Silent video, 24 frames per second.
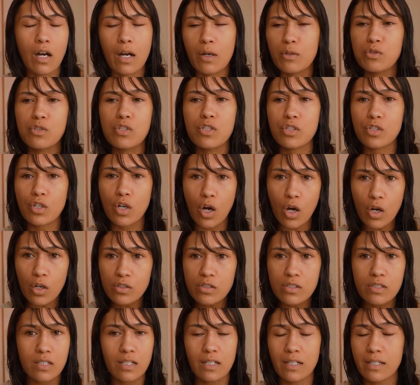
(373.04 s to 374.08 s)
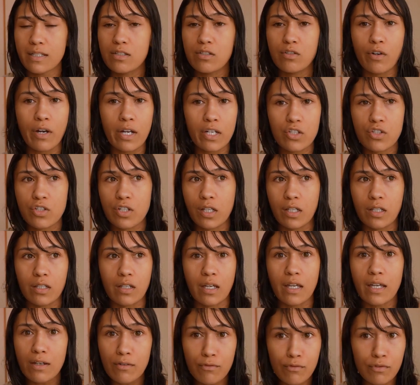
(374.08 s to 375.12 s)
just constantly scratching
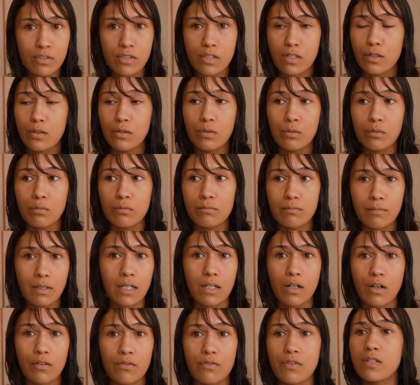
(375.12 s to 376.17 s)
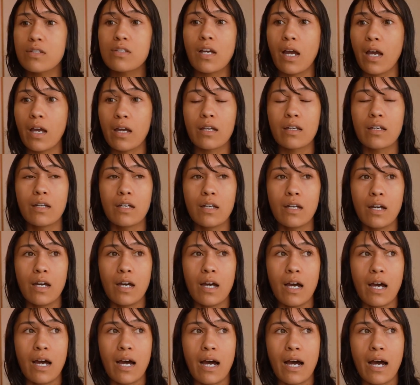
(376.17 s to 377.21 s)
every single minute of the day.
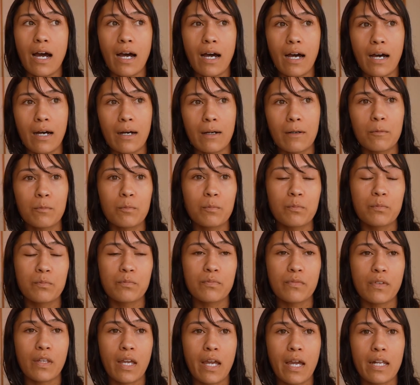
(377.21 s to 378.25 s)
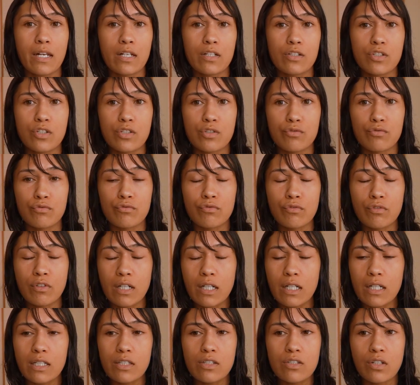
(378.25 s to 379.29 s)
And it just
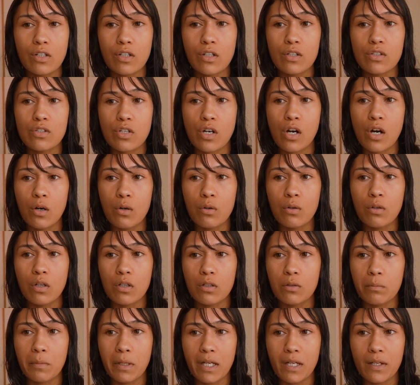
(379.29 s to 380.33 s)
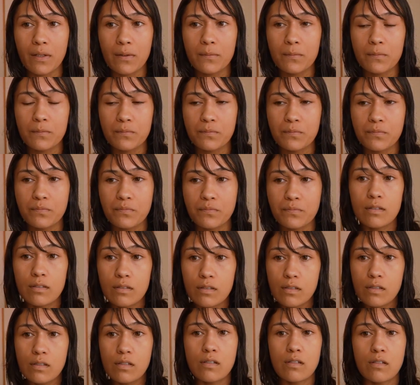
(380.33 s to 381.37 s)
really took a toll on me.
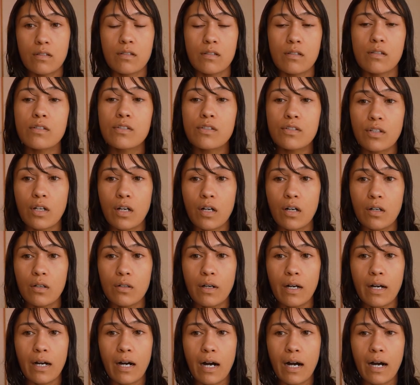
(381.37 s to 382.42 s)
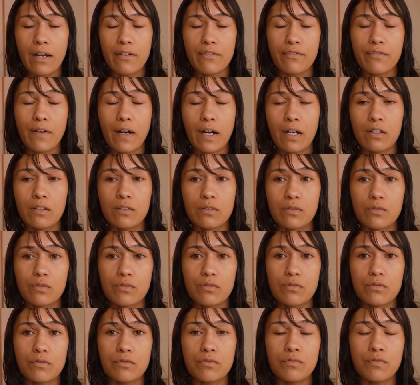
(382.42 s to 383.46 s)
So I felt
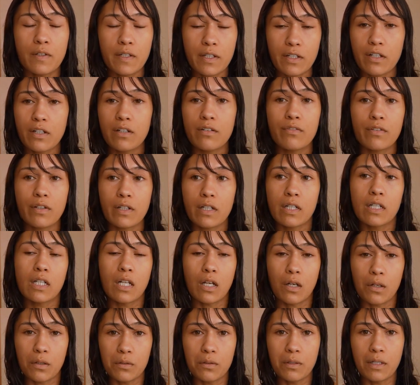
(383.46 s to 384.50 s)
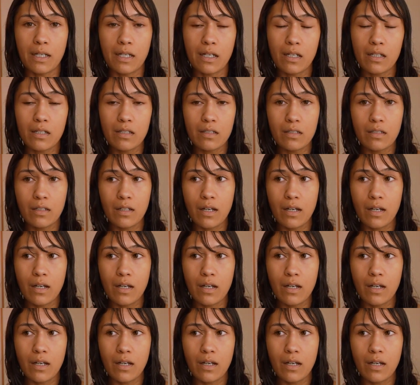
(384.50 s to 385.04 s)
very, very lonely.